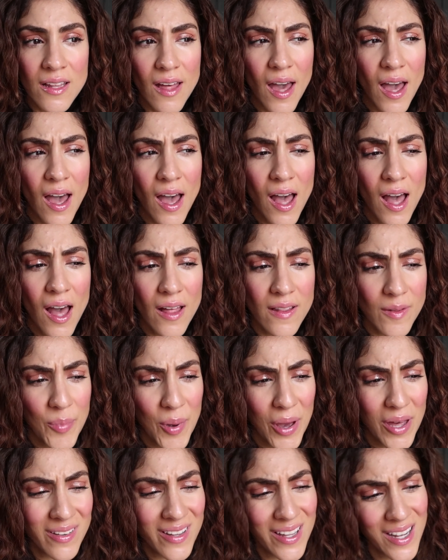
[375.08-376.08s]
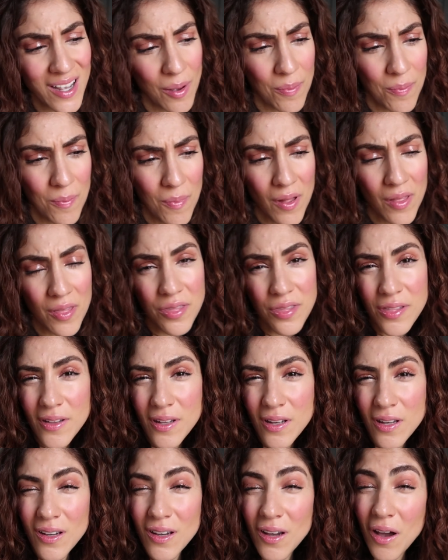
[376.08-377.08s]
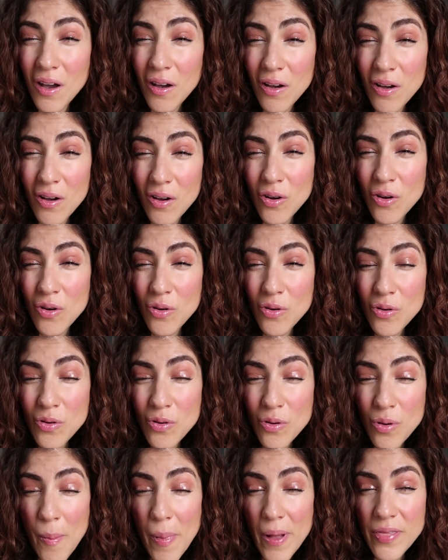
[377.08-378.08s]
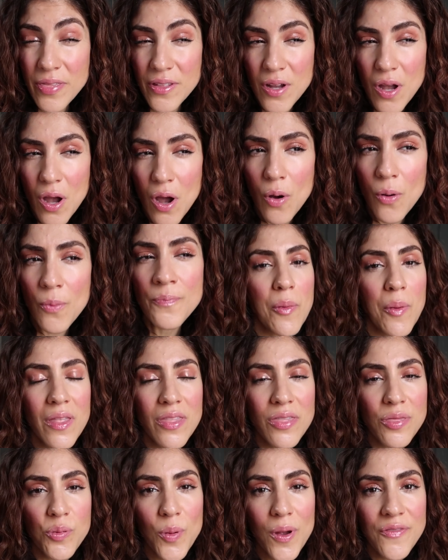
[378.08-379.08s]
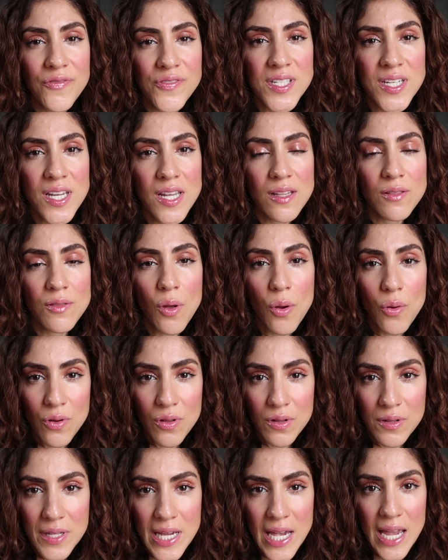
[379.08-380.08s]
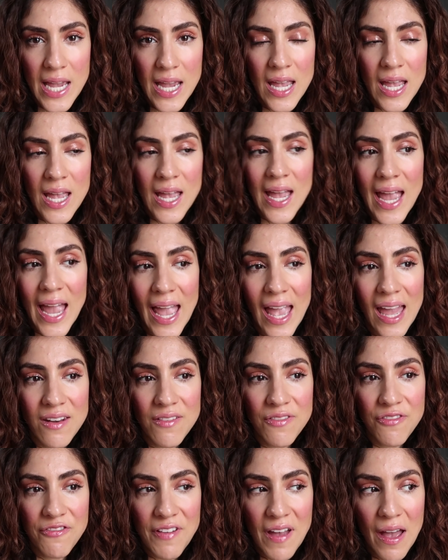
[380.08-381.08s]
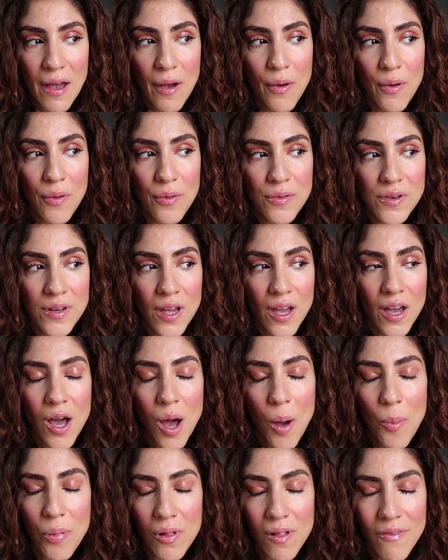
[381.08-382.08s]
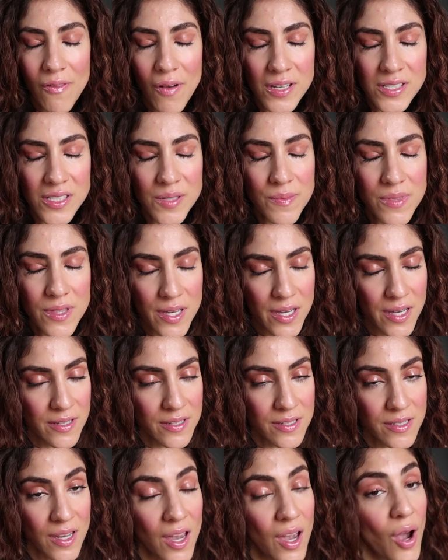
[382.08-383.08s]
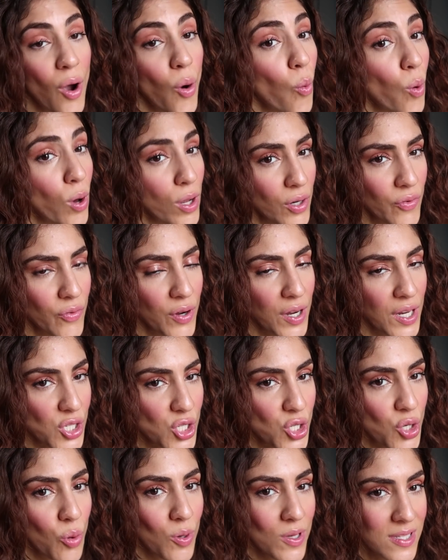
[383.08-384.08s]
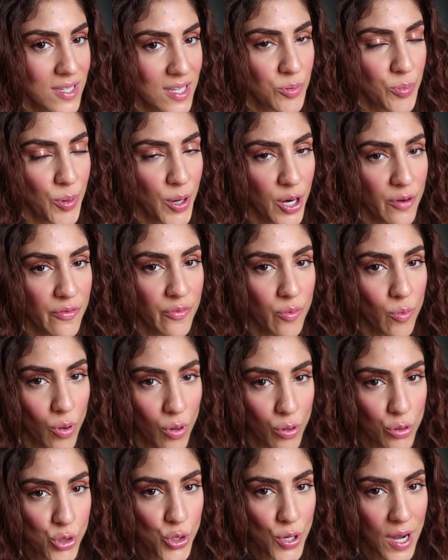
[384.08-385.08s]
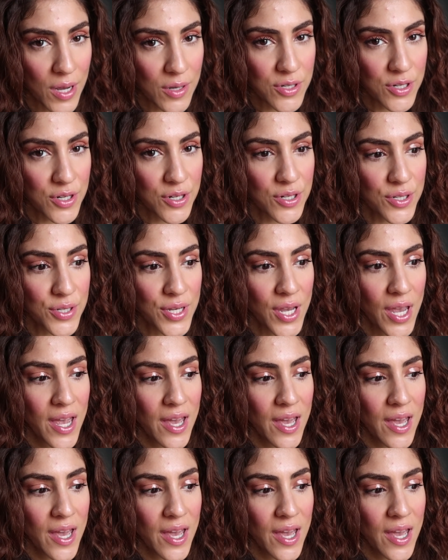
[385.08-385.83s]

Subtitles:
probably like a month ago. I went thrifting locally and found a couple of awesome things. One of which was this pair of wool trousers